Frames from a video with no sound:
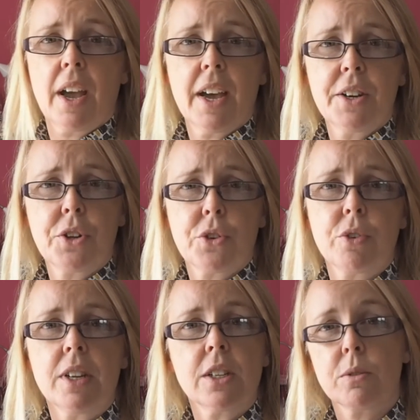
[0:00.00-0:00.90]
and
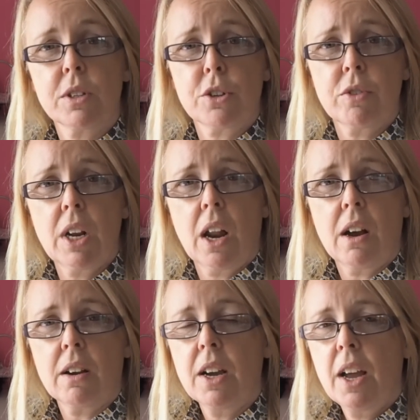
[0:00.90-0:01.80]
three. So it's three
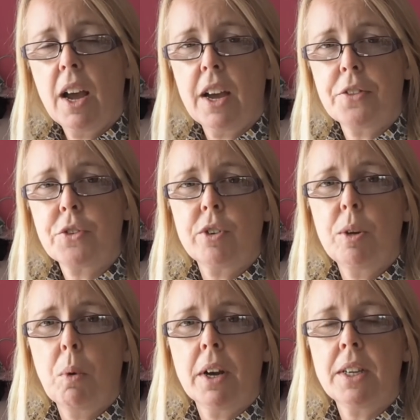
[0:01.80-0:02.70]
long and three
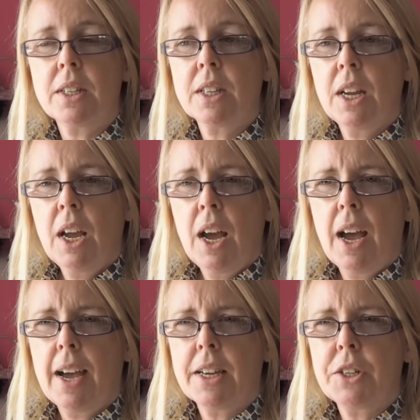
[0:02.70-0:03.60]
wide.
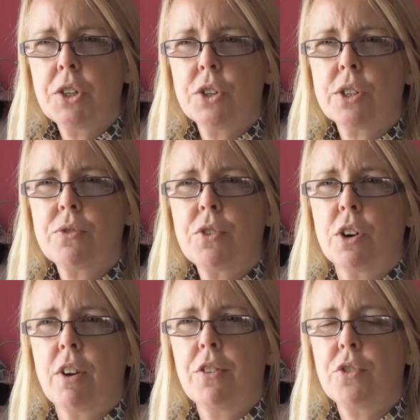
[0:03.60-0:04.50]
And just for
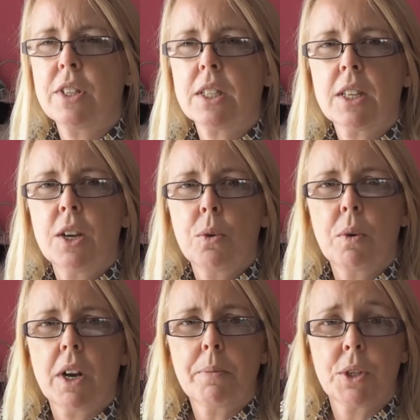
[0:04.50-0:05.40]
reference,
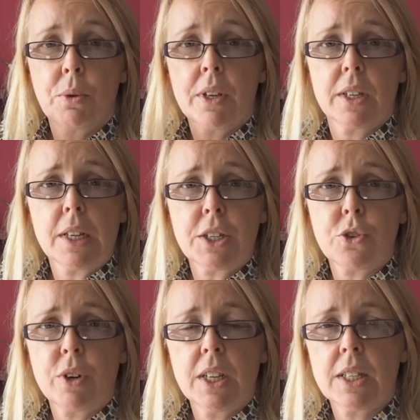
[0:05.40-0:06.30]
when I'm sewing a
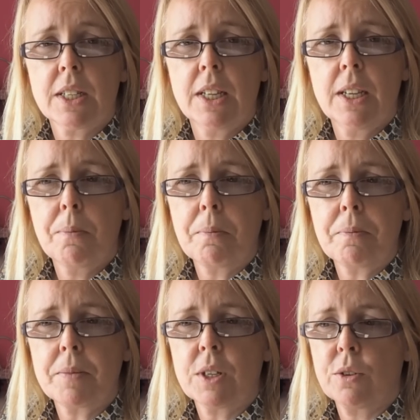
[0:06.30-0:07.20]
straight seam,
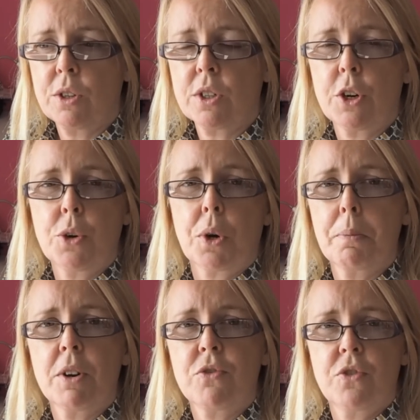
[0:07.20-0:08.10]
so just a
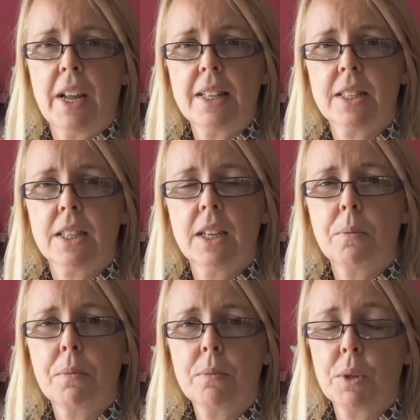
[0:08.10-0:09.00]
normal flat
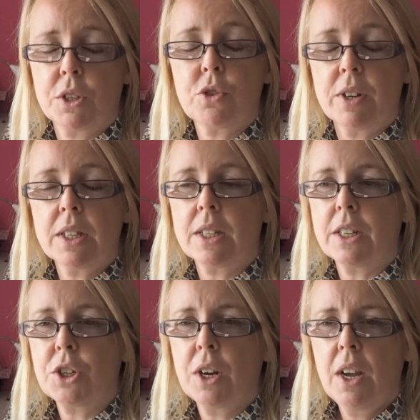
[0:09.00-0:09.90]
seam with a straight
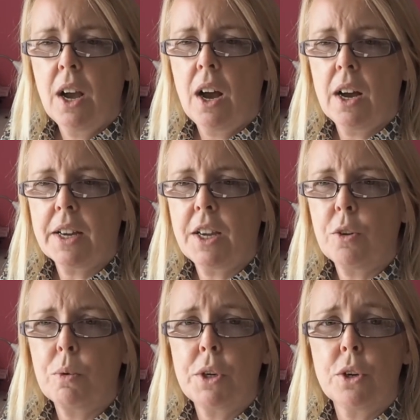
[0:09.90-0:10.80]
stitch, I
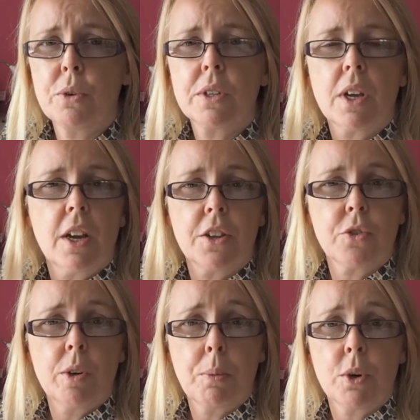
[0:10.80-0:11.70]
would use a
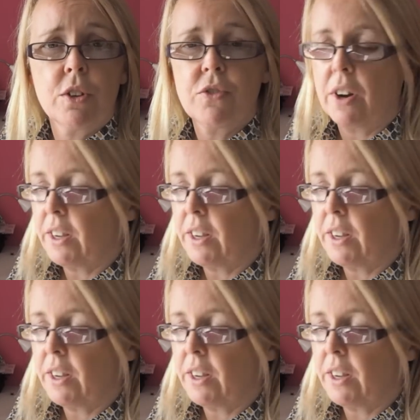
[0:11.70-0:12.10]
3.5.